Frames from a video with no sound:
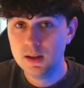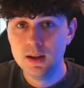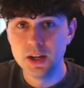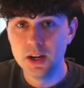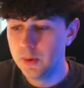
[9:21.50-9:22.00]

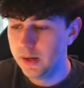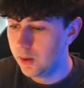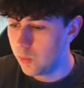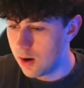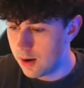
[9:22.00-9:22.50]
So here we
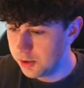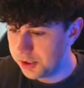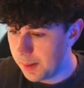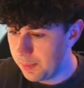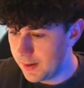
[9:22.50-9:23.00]
go. We're on our
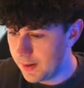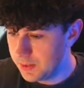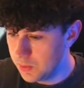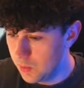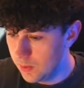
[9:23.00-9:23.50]
Shopify
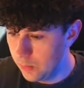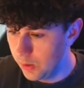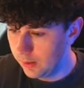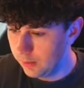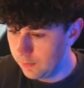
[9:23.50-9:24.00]
store and
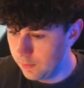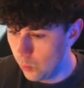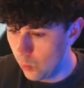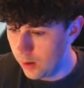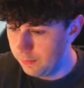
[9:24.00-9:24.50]
we're going to look for
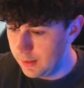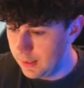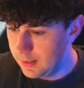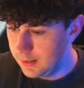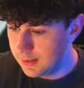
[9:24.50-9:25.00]
one of
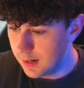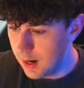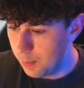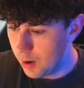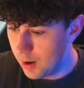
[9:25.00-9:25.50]
these
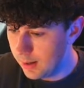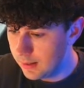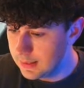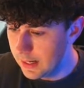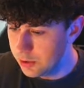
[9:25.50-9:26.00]

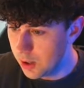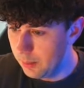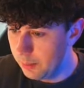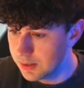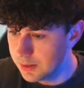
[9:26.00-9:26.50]
products that
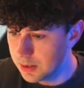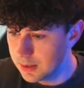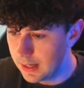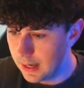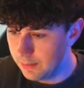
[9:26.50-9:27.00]
DropBase
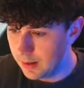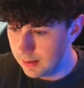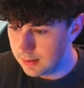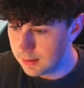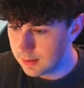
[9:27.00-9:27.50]
just gave
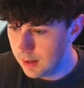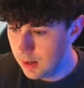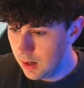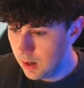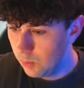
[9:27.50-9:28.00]
us.
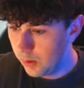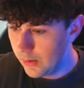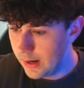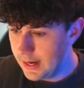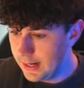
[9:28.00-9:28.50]
We'll go
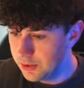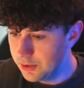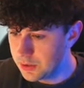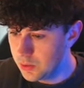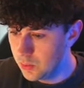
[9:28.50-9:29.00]
ahead and
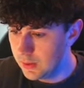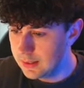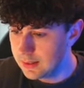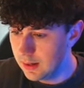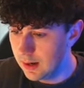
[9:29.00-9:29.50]
just do
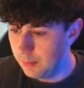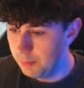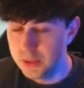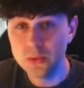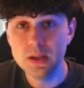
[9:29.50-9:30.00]
this
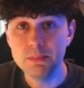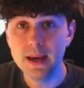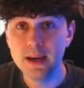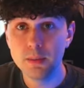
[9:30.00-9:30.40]
beauty makeup